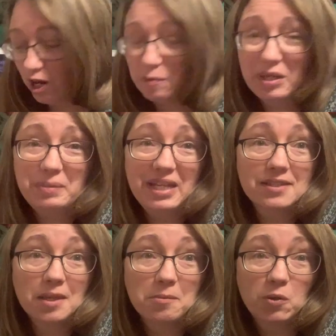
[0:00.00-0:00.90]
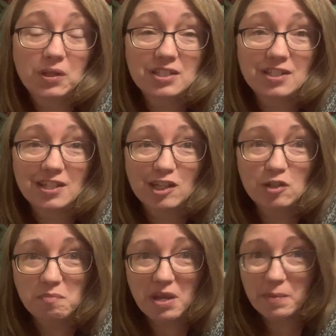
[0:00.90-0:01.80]
many pins I'm going to need.
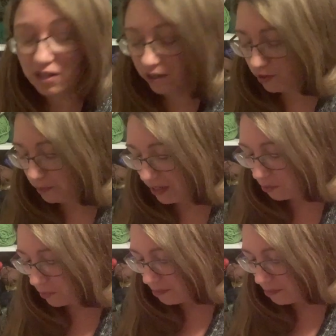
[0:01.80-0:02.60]
Maybe I'll have to make a run